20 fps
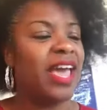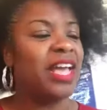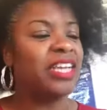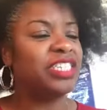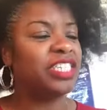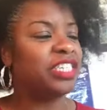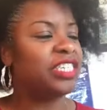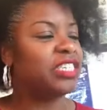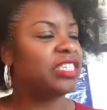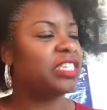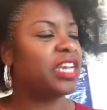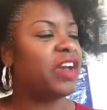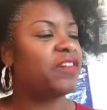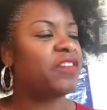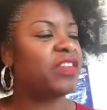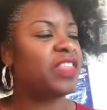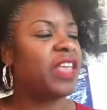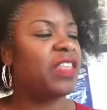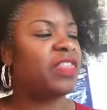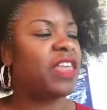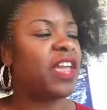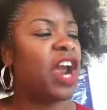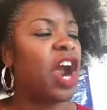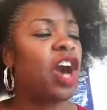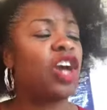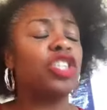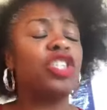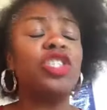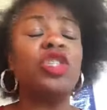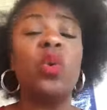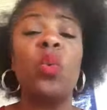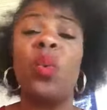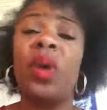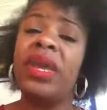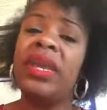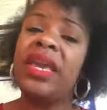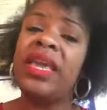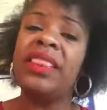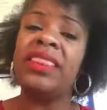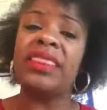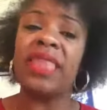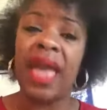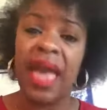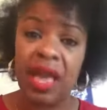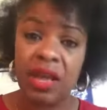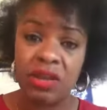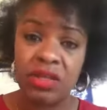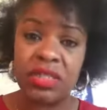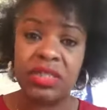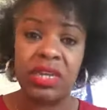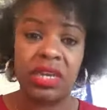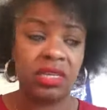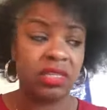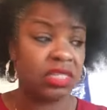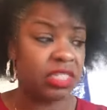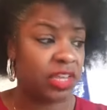She discovered that there are 20,000